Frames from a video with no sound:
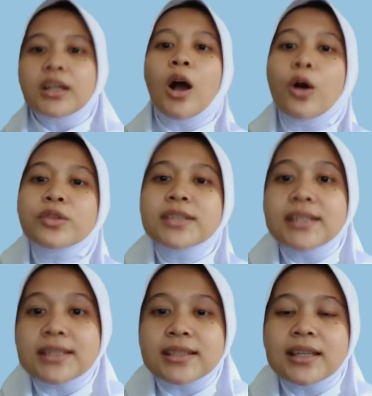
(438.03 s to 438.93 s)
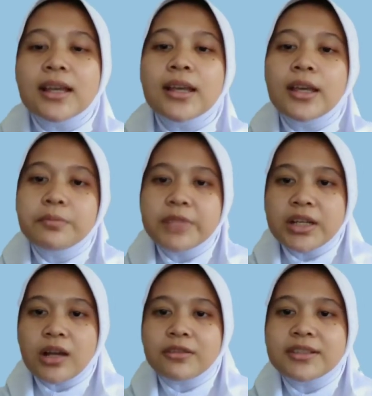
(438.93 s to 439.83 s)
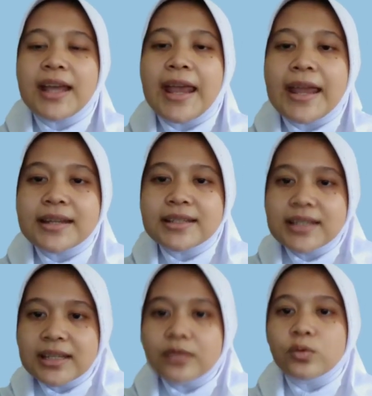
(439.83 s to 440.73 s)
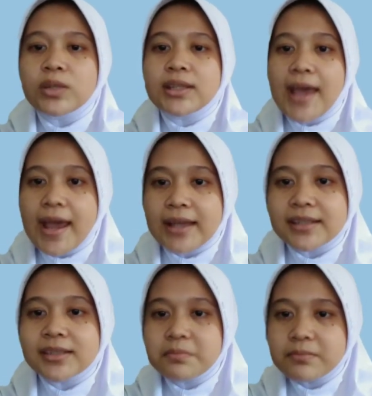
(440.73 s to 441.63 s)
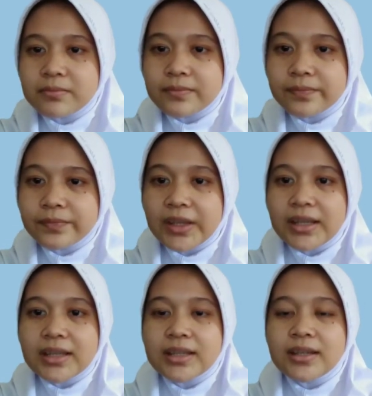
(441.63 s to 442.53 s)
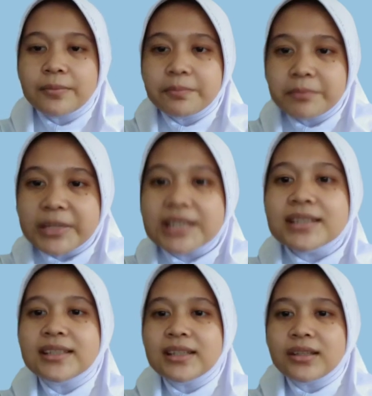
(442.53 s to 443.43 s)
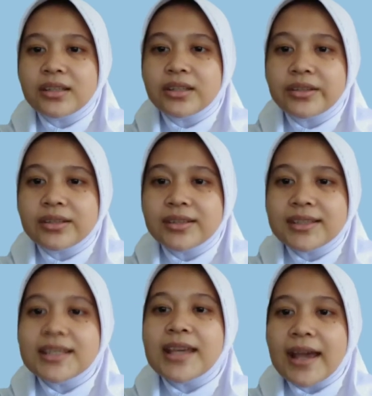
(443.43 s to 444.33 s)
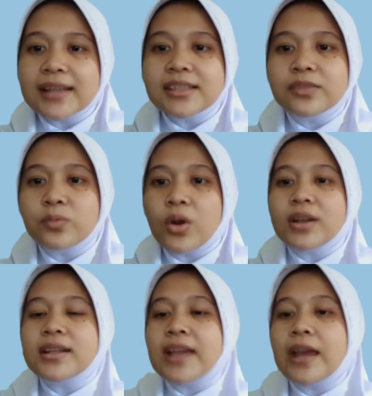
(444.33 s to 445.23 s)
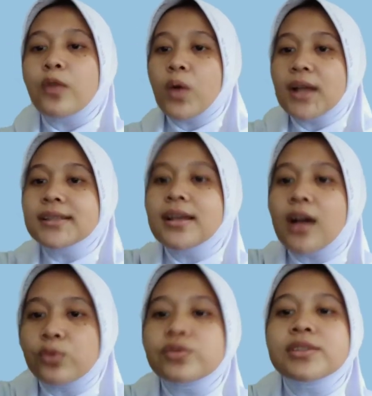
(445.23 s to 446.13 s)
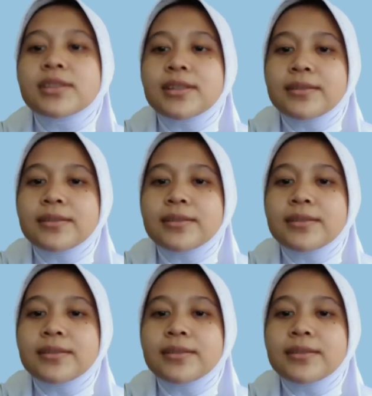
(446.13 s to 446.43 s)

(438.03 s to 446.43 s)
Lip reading: Houses, because the ending with s, means she has more than one house.